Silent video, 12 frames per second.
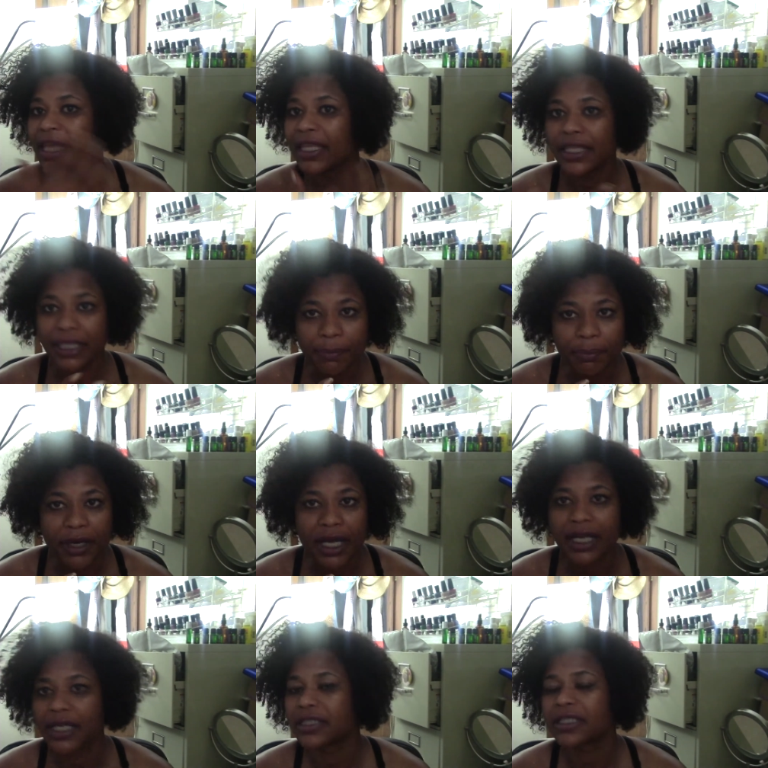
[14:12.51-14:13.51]
and lip
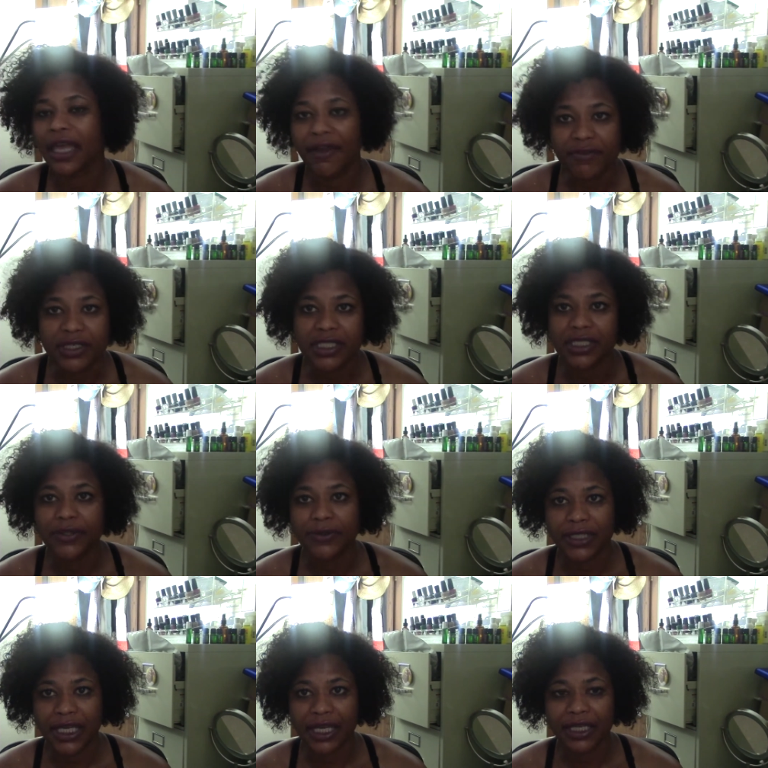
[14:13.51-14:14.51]
product every single
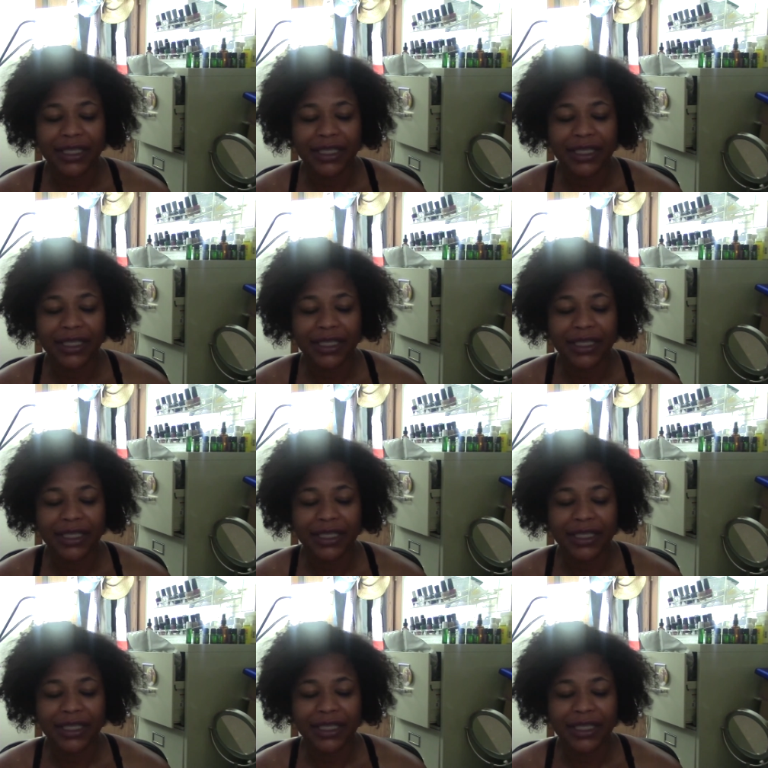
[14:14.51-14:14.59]
day,